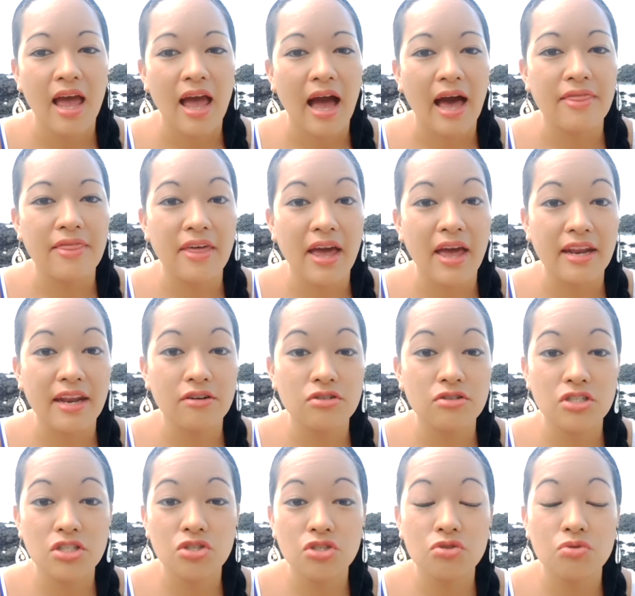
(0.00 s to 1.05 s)
and the
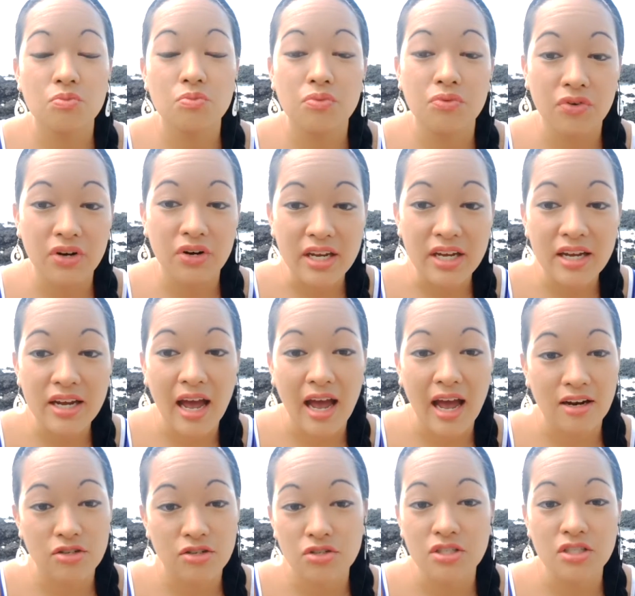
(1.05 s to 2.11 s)
energy you bring
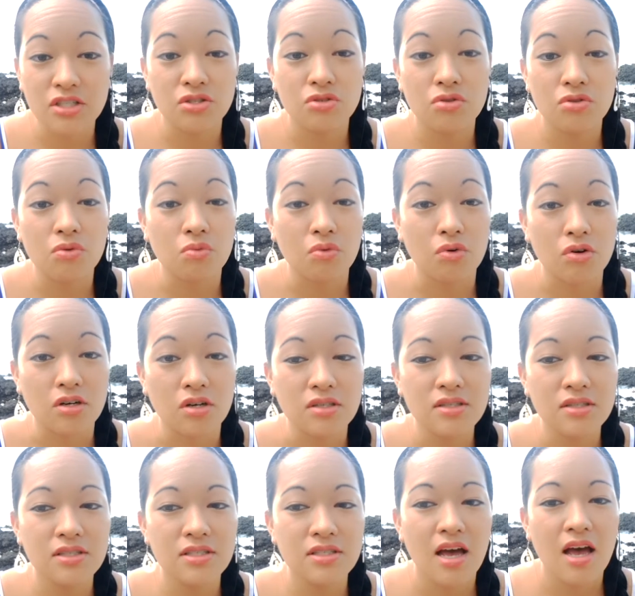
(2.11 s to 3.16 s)
actually to the world,